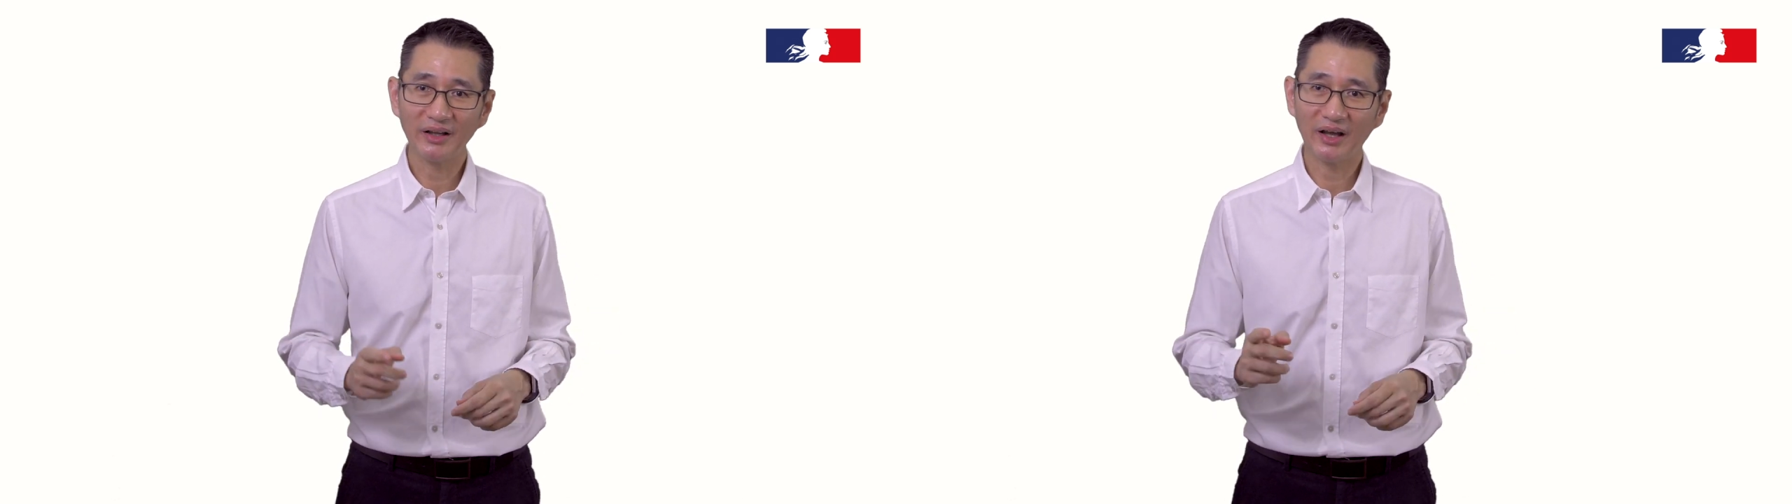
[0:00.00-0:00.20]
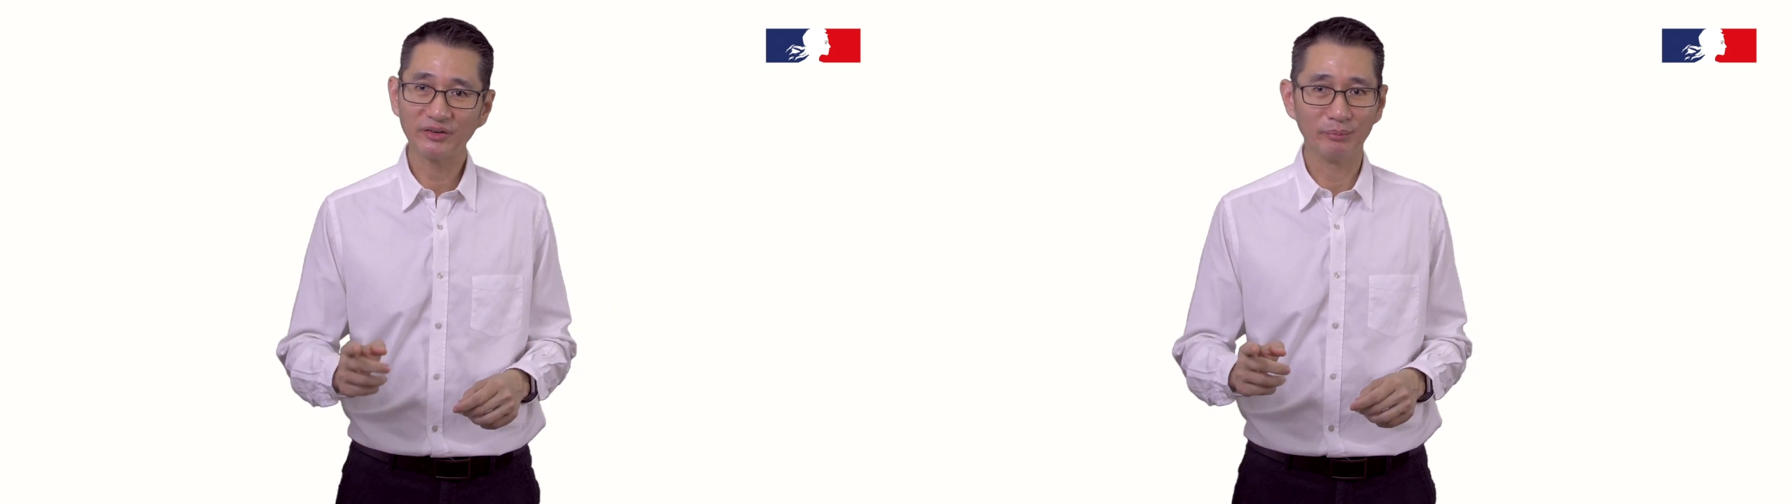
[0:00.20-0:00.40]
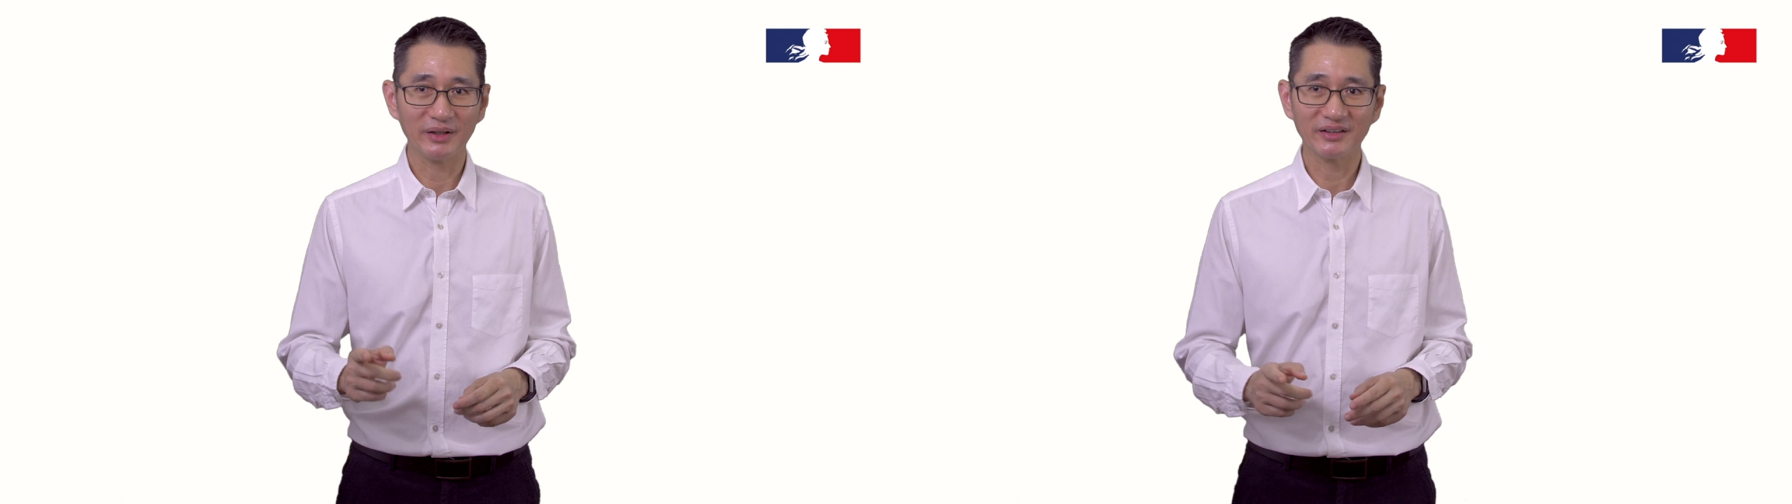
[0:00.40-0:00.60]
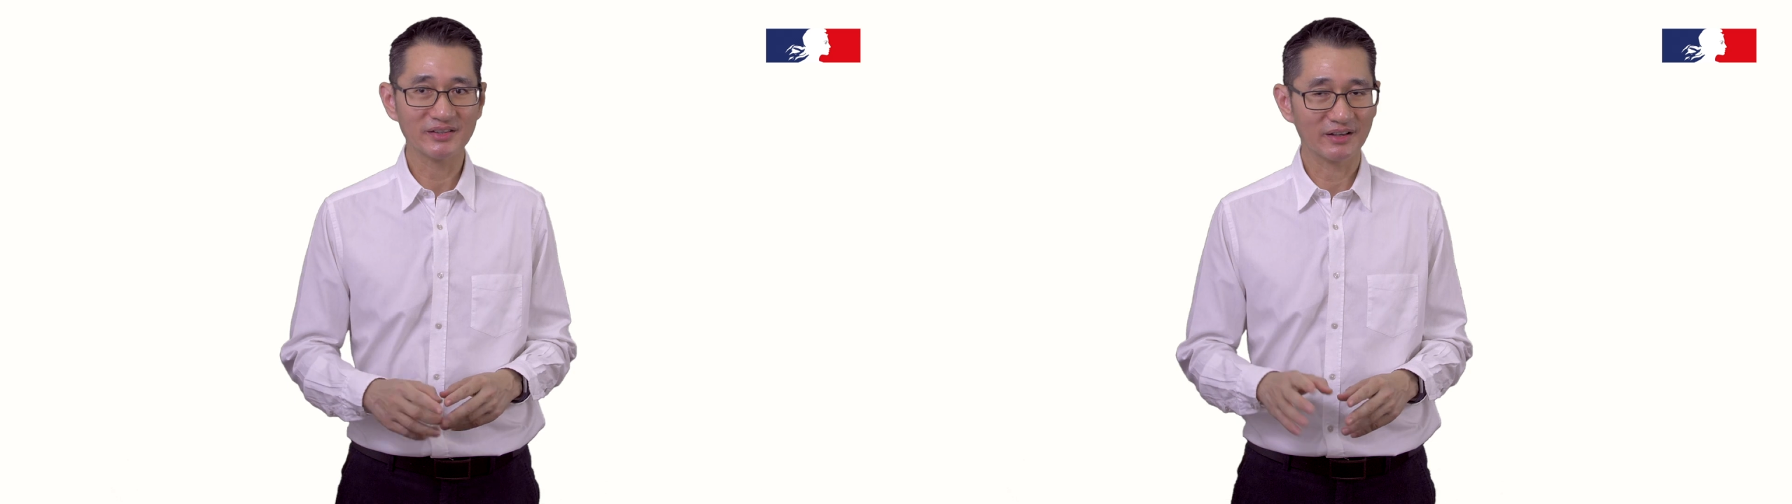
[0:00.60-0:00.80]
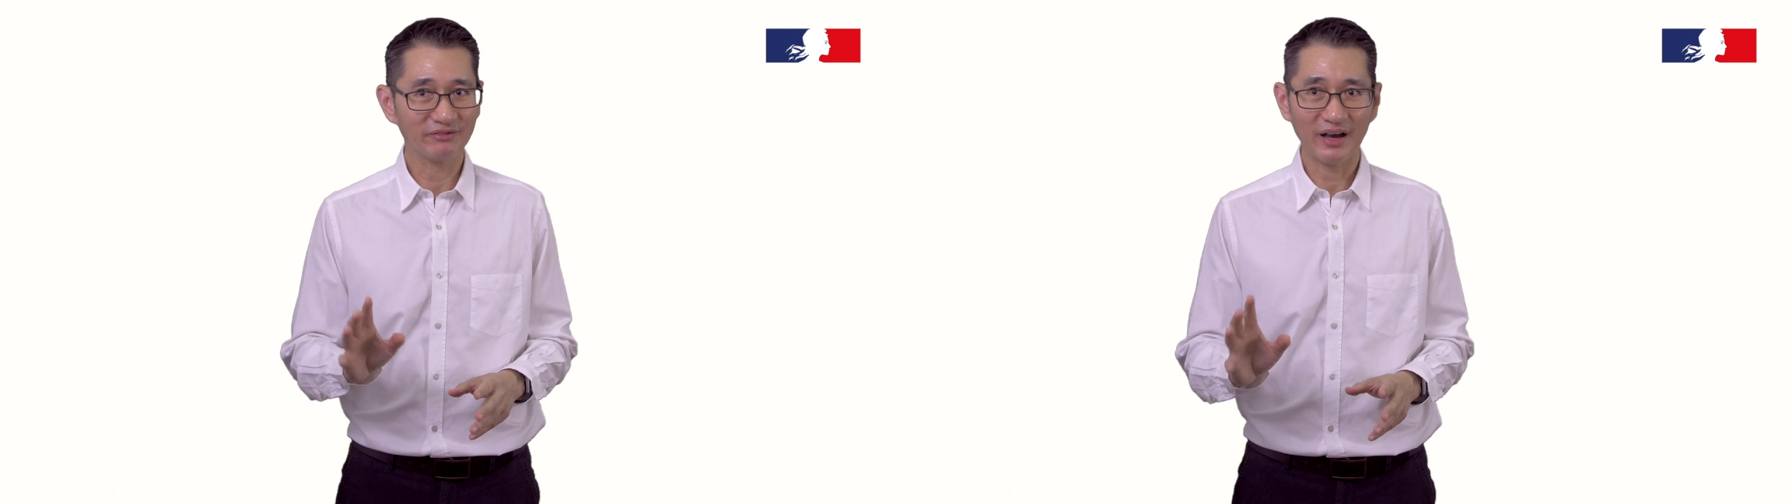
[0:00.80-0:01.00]
100
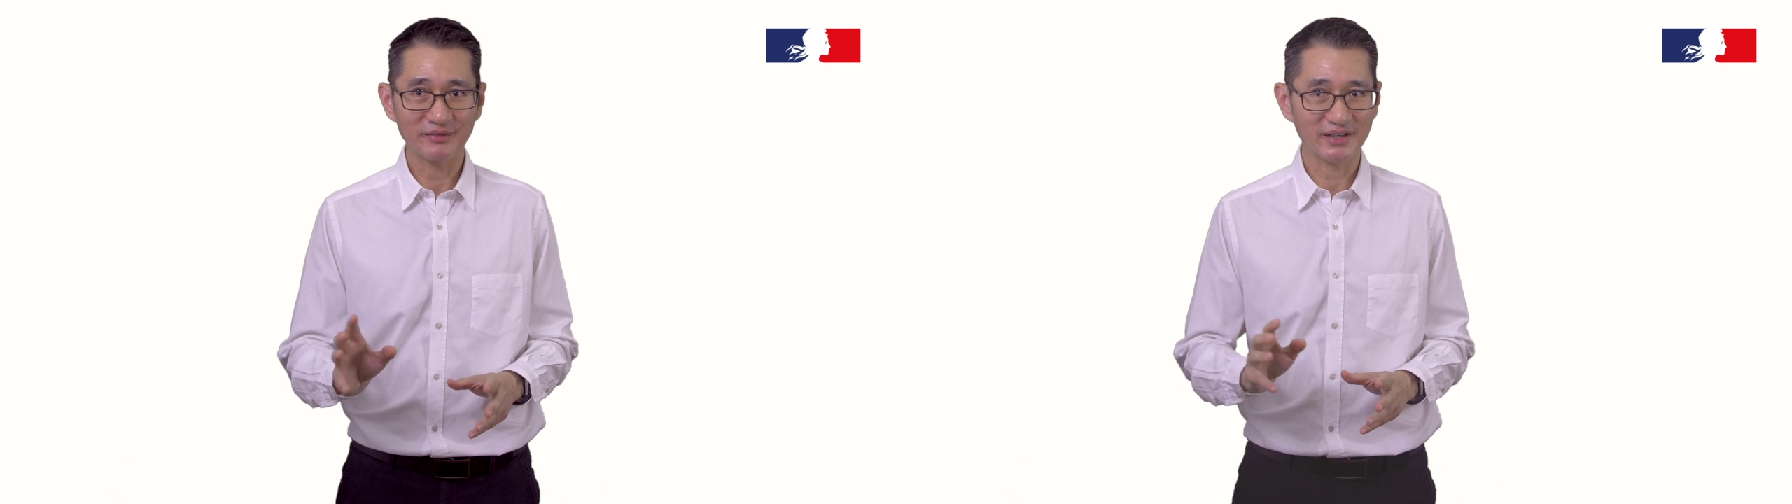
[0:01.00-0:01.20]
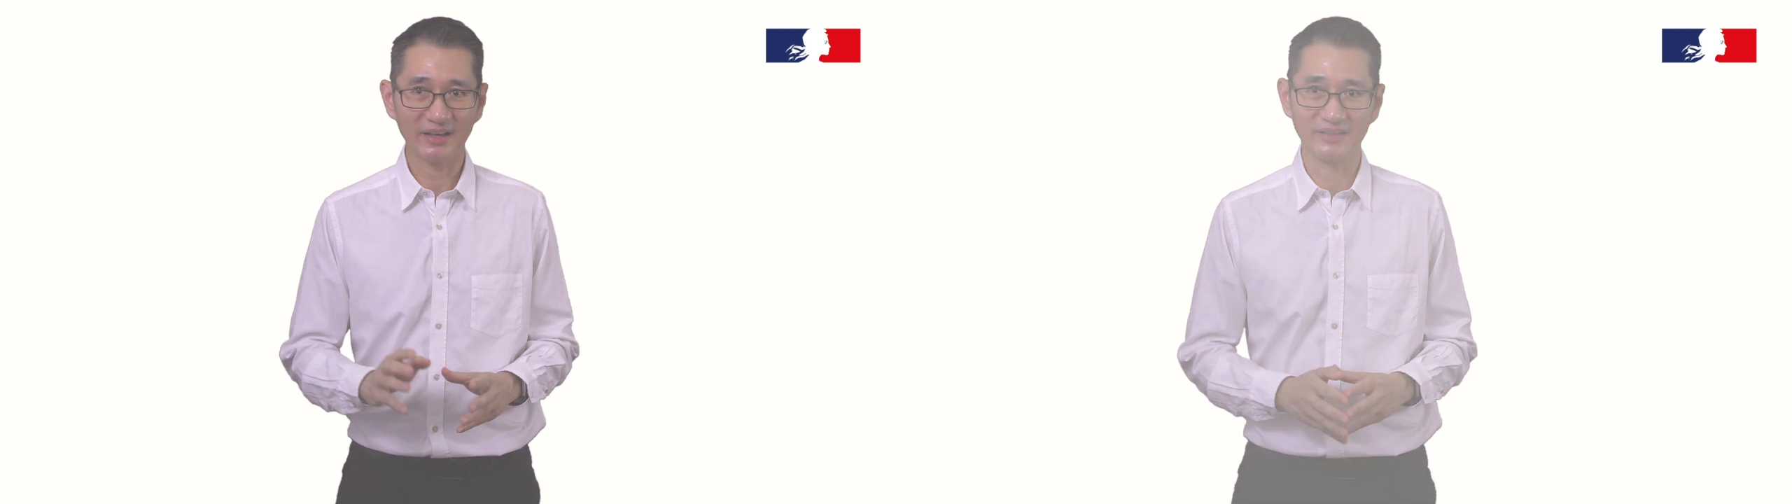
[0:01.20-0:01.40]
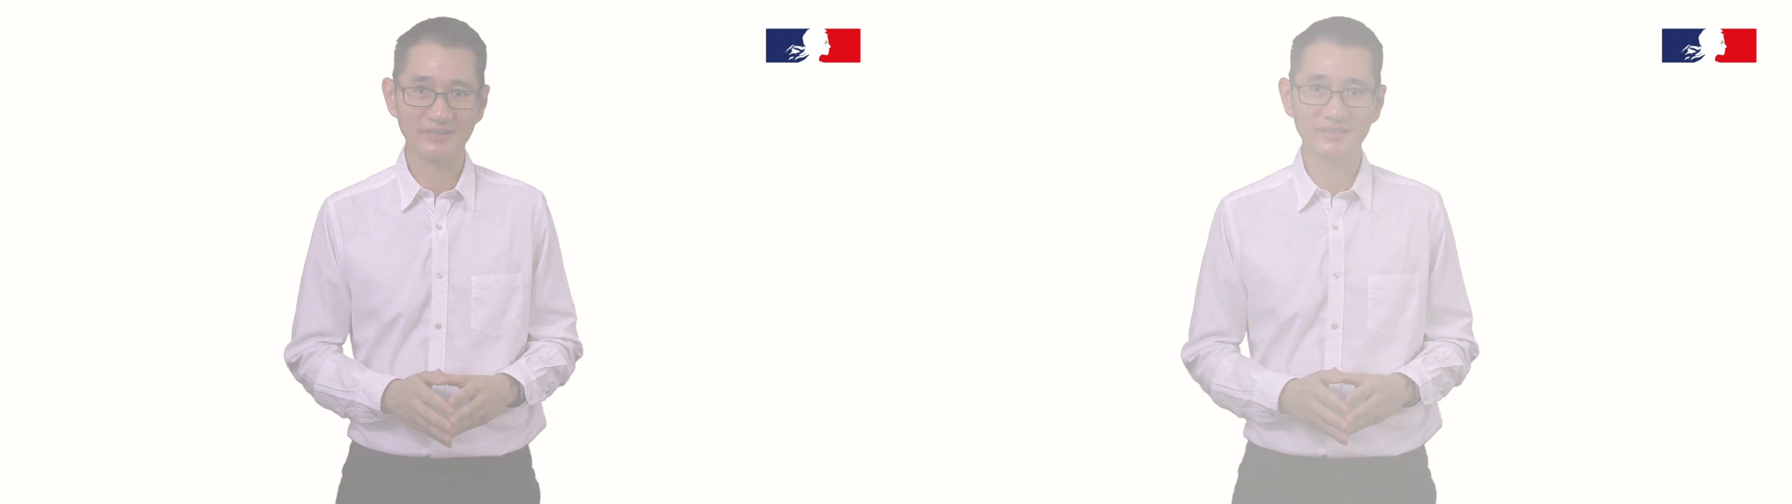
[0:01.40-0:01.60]
meters in 5 seconds.